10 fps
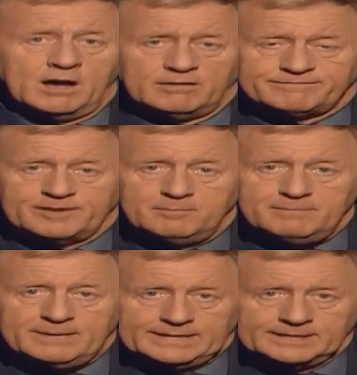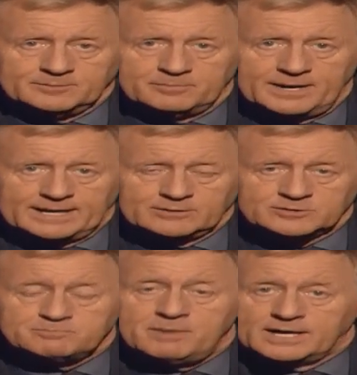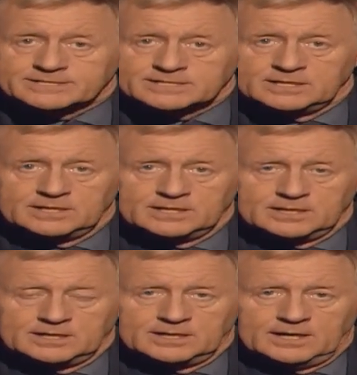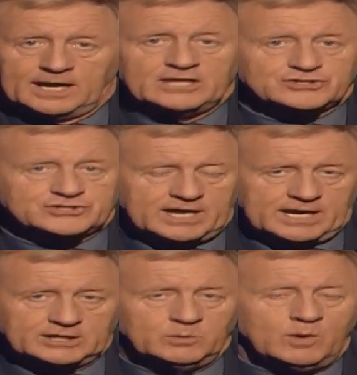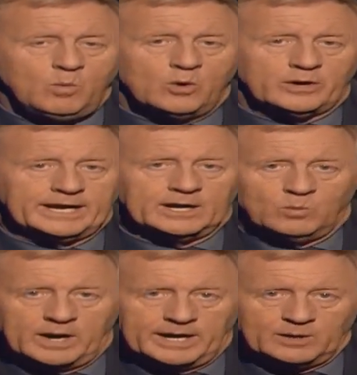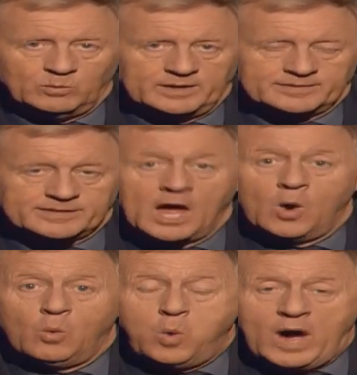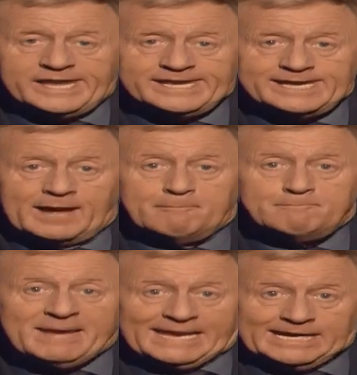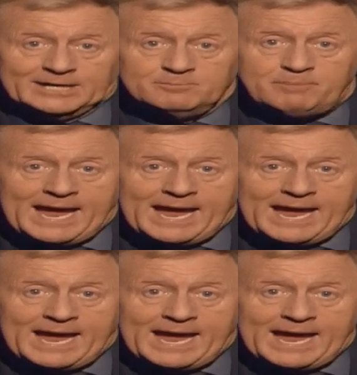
half a million pounds, but instead, you are walking away with one million